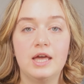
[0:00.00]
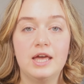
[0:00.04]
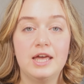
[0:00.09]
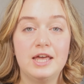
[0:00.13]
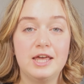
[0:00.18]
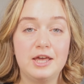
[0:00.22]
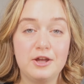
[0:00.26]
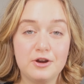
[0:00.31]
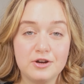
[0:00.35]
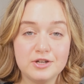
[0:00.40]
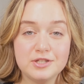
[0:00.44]

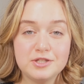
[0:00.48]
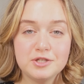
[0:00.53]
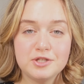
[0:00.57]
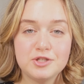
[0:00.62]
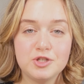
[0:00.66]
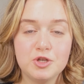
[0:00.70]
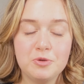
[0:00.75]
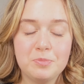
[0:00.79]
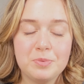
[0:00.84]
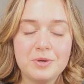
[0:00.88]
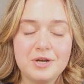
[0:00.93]
Here's the
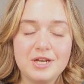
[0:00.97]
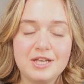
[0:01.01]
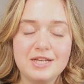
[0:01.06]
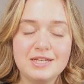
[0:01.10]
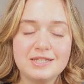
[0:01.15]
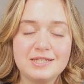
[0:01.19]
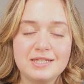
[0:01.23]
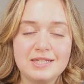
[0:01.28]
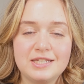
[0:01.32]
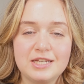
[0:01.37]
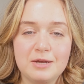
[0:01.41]
super
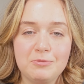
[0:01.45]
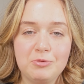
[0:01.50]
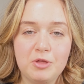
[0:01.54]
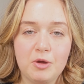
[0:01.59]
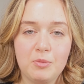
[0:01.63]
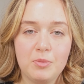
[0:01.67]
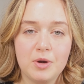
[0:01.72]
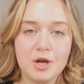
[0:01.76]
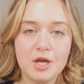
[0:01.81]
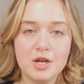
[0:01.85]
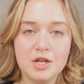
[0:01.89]
easy dip that
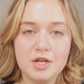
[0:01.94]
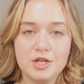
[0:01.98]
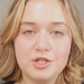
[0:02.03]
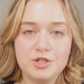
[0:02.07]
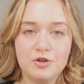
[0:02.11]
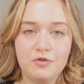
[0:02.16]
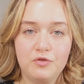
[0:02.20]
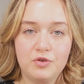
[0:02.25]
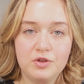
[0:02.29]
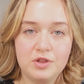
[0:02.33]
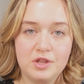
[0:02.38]
we're gonna do
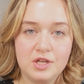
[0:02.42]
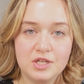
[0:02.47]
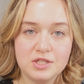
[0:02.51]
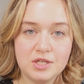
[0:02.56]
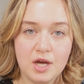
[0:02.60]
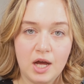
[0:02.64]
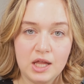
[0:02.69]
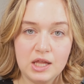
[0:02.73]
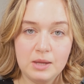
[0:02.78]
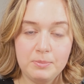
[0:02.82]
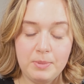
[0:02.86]
for these
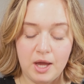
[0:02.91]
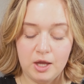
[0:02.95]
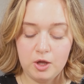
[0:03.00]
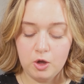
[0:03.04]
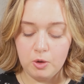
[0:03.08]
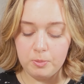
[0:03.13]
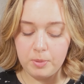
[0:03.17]
jalapeno